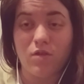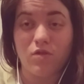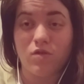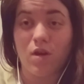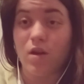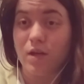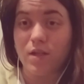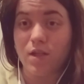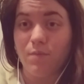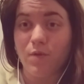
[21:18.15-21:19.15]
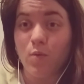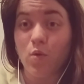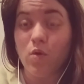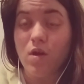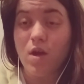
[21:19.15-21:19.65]
It's just
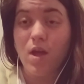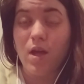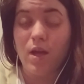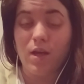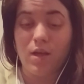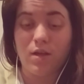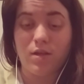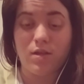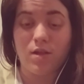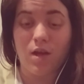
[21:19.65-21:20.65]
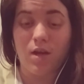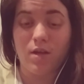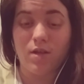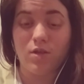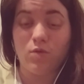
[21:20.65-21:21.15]
unacceptable, and
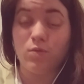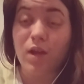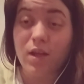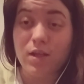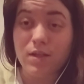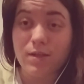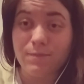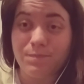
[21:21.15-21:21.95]
I don't like it.